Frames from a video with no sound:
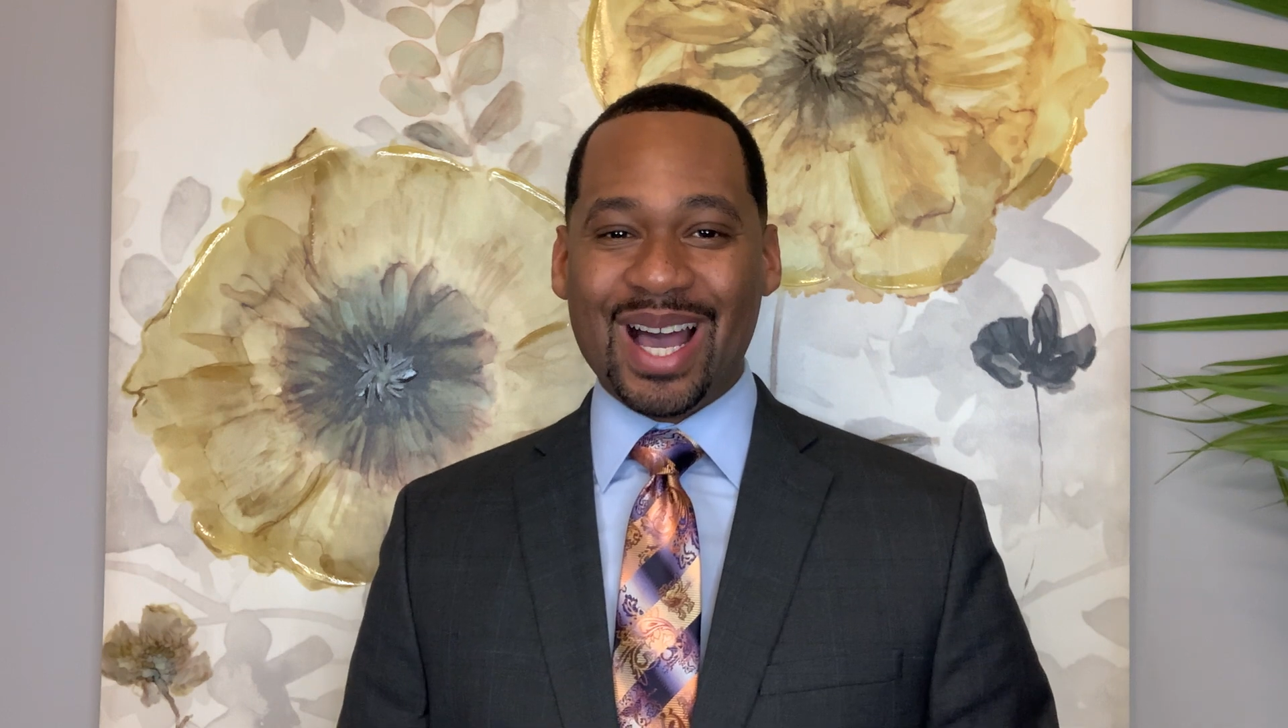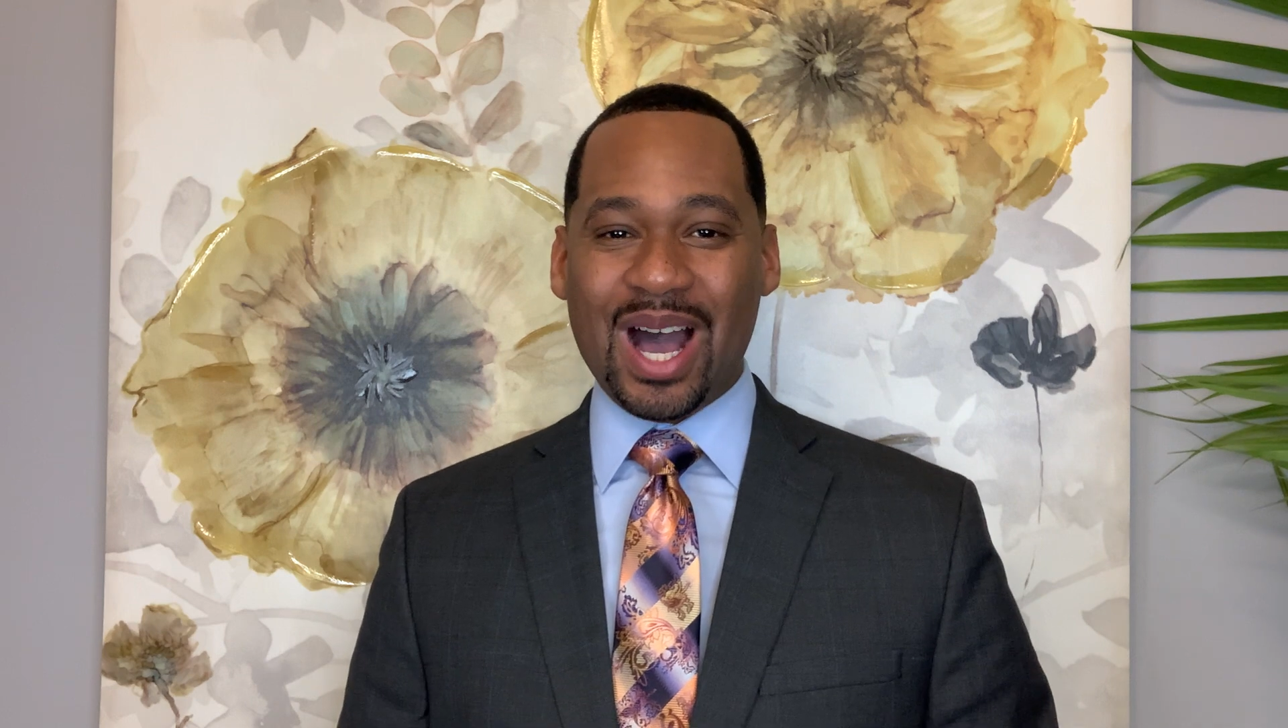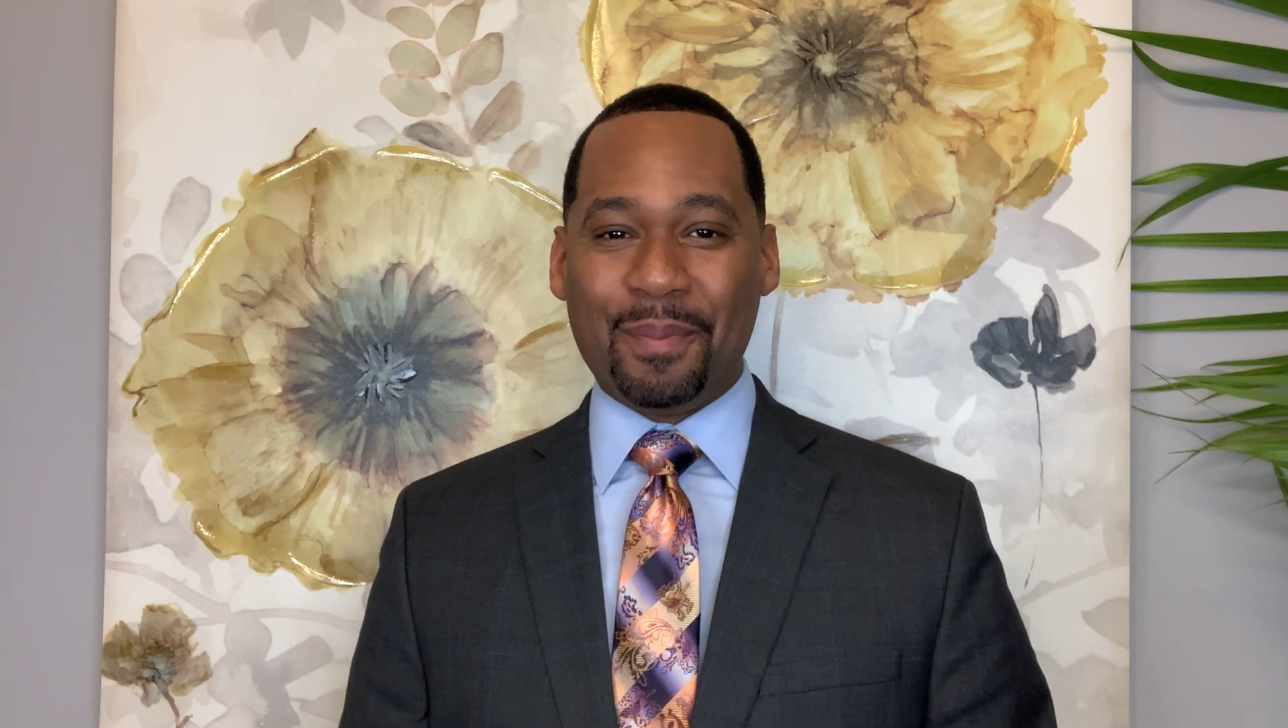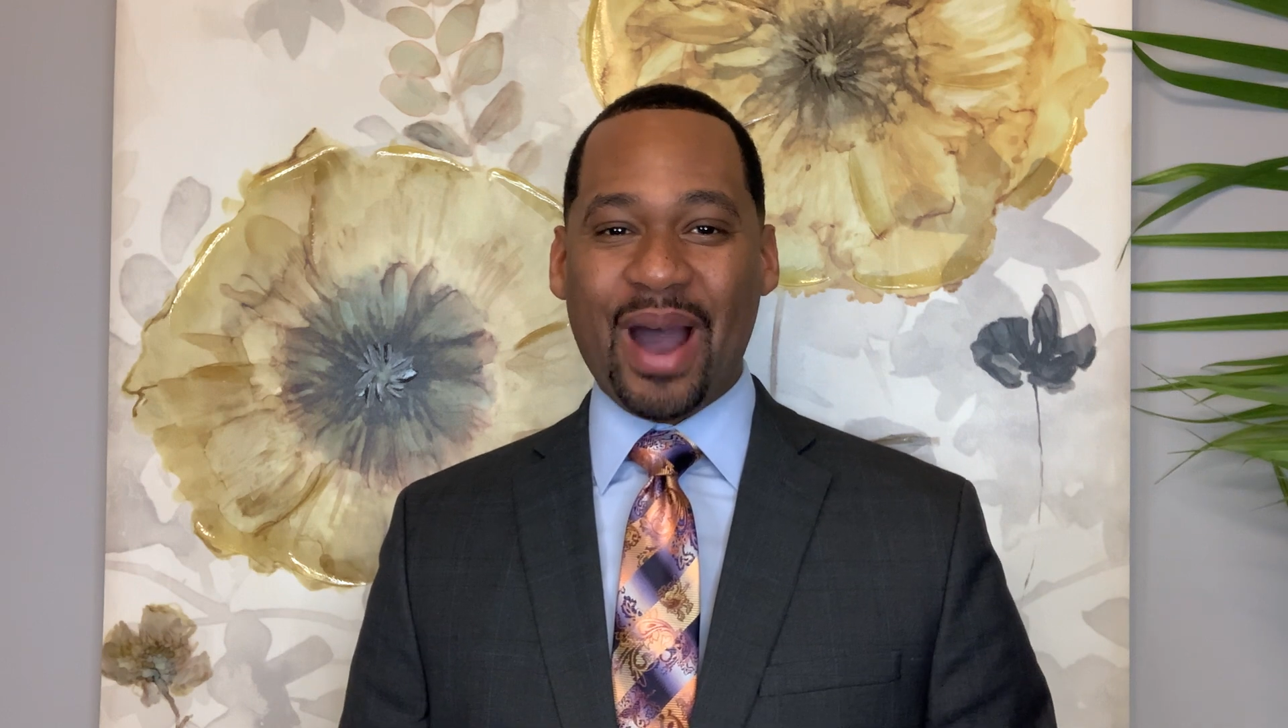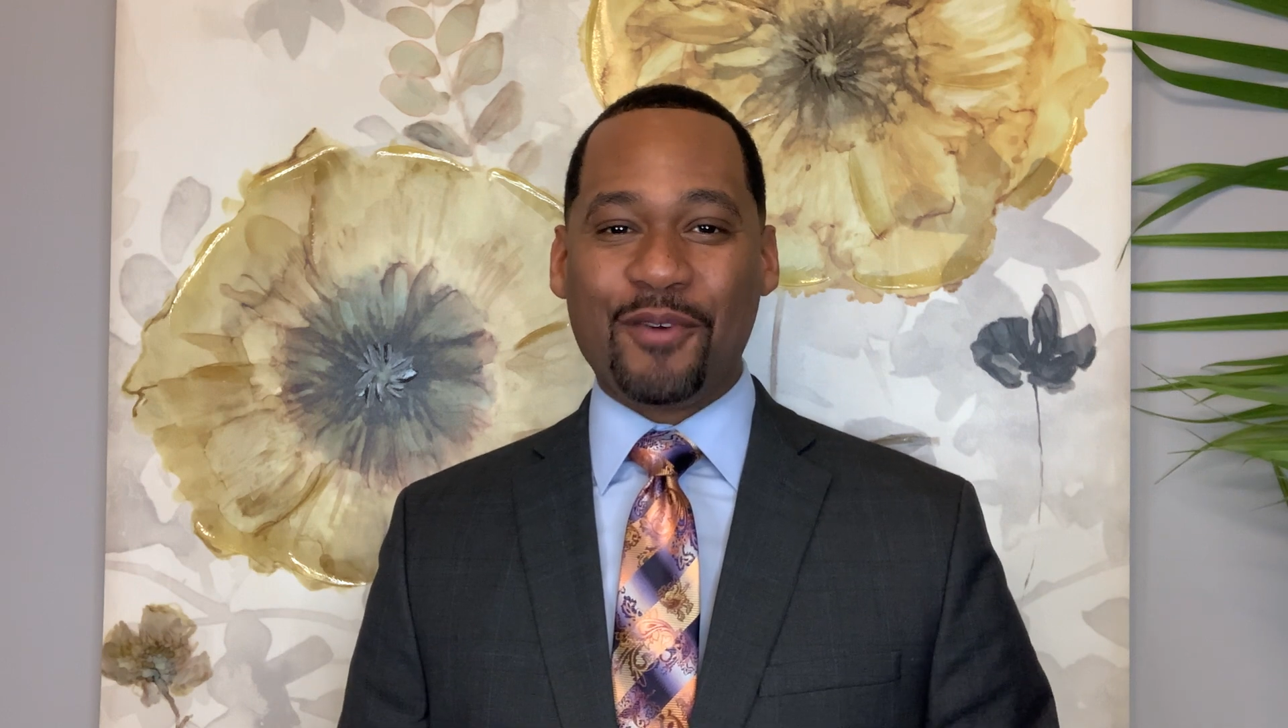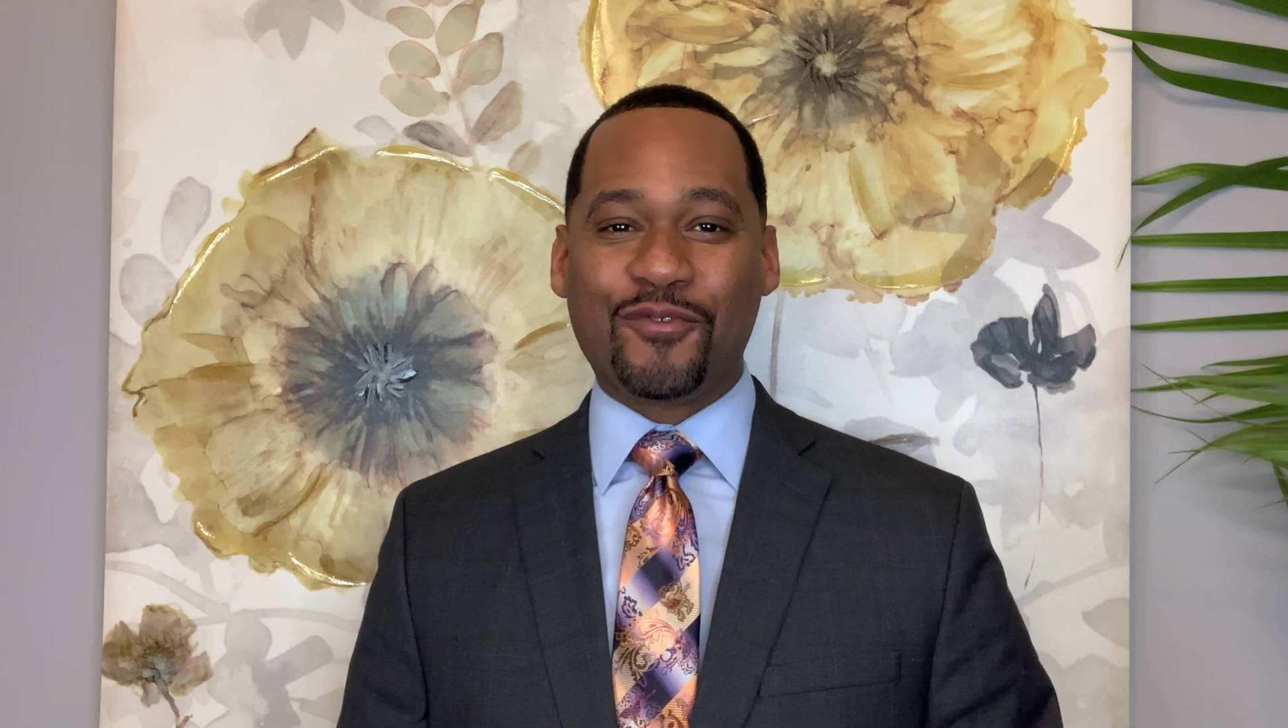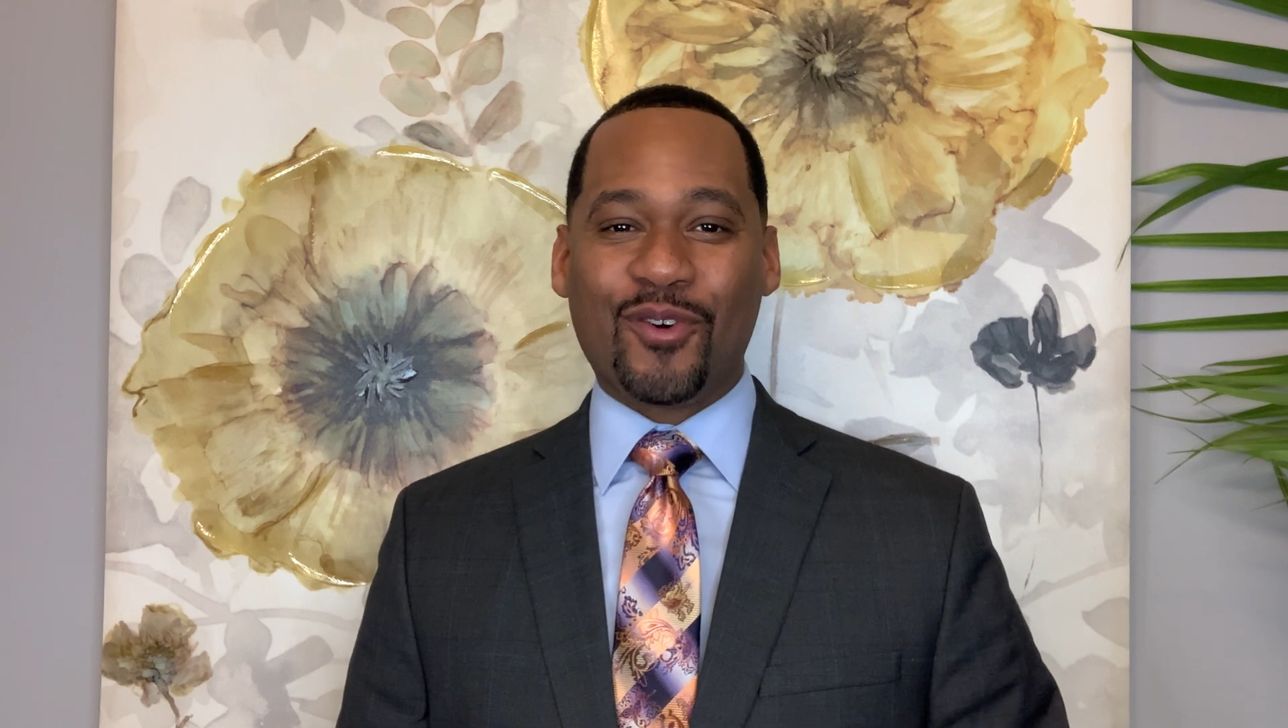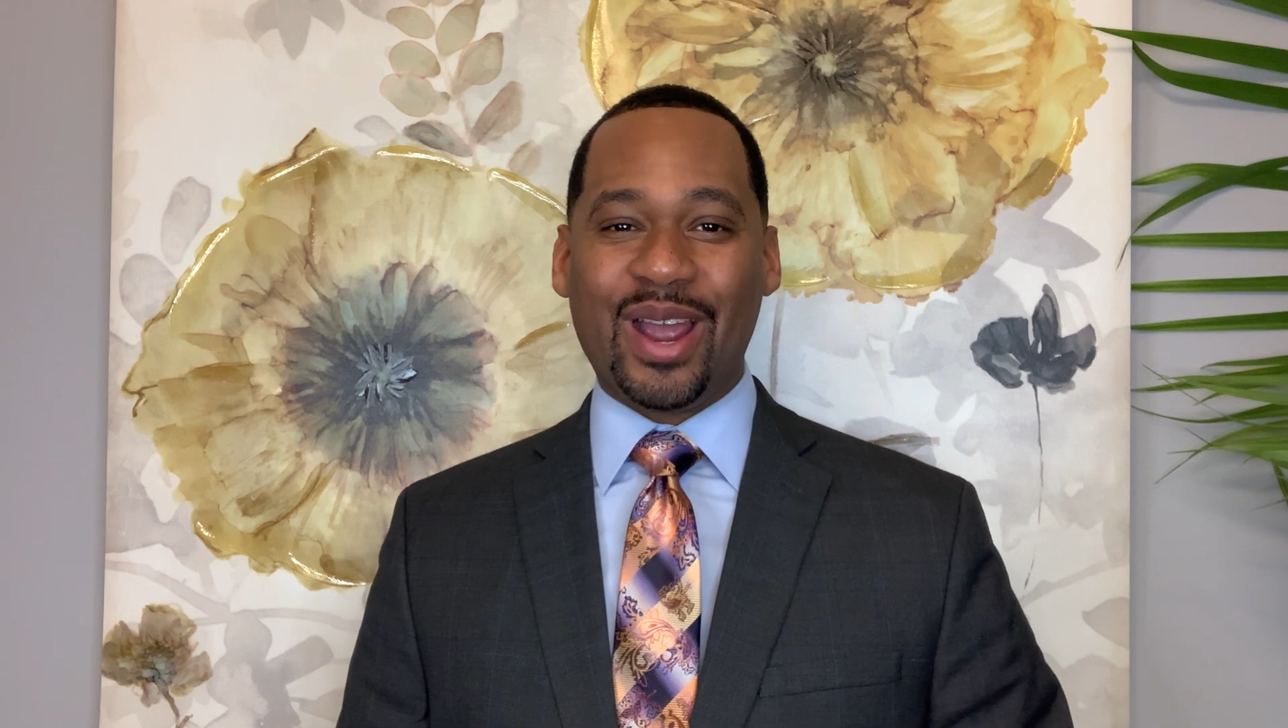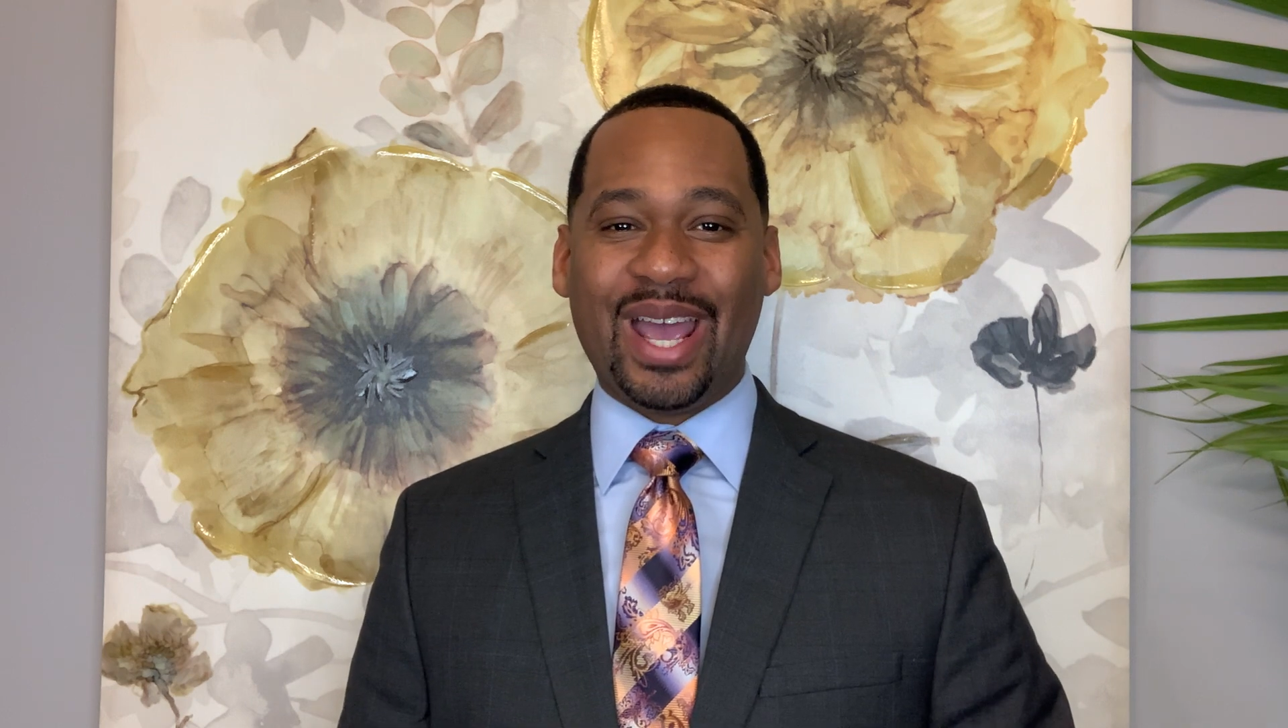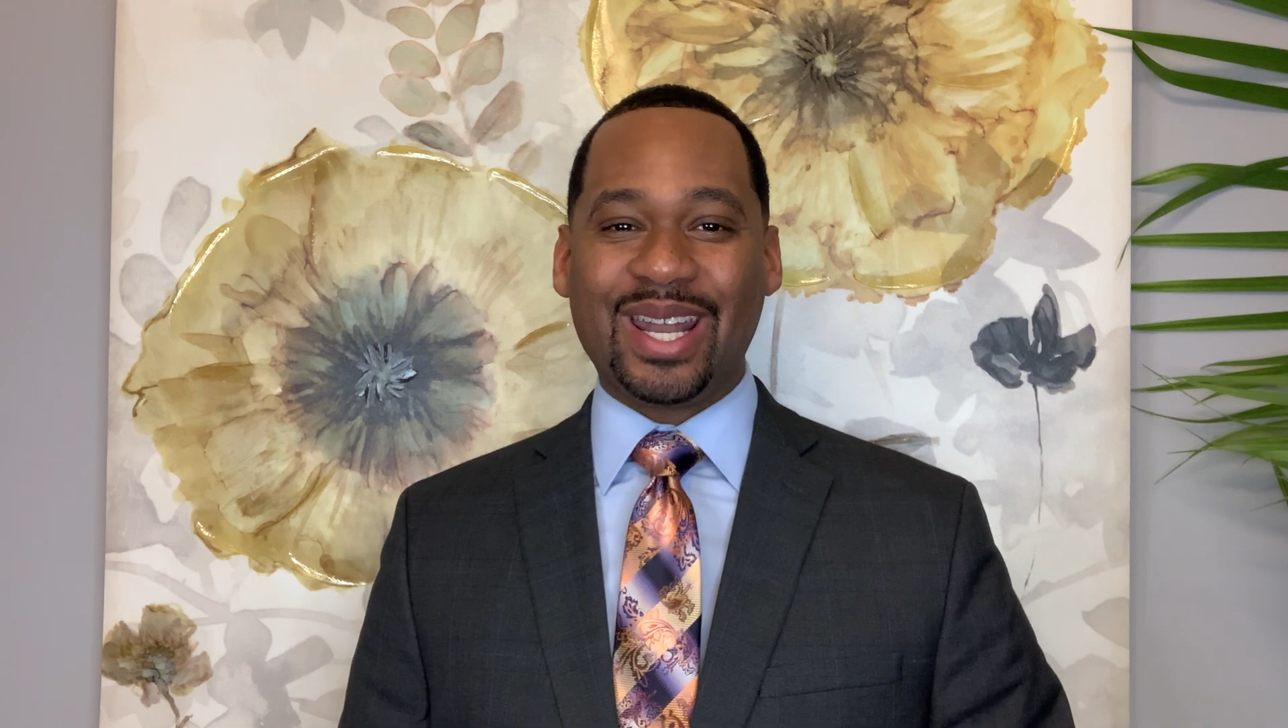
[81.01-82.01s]
uh, my
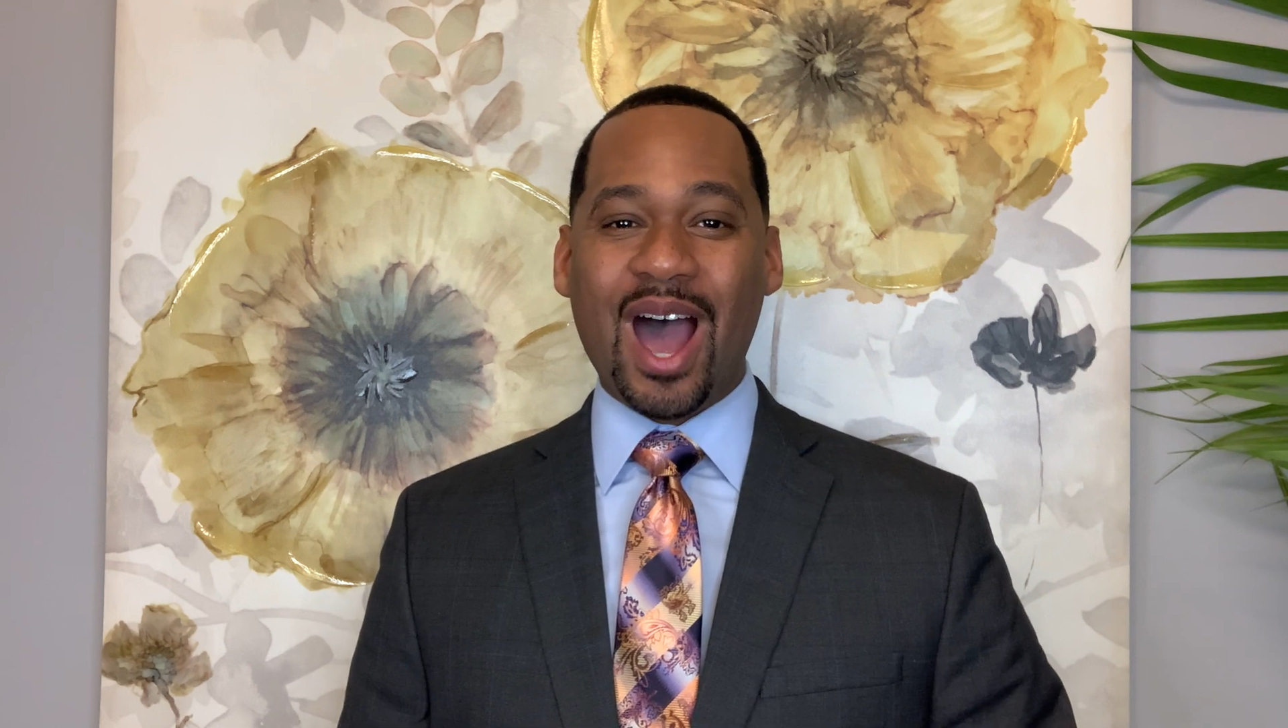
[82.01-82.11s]
friend,